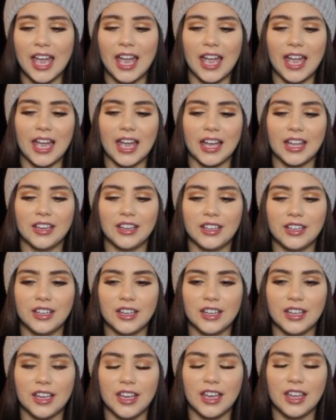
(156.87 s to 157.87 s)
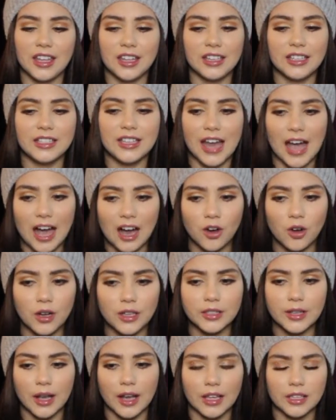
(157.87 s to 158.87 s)
and now
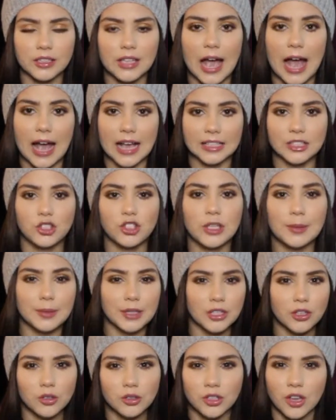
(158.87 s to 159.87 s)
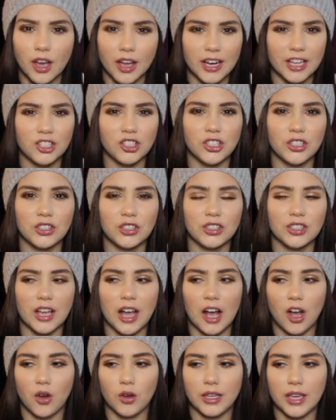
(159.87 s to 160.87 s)
as treatment goes on,
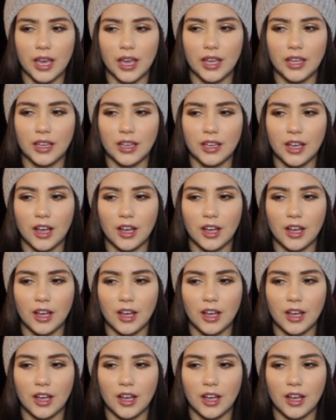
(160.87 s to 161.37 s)
I'll get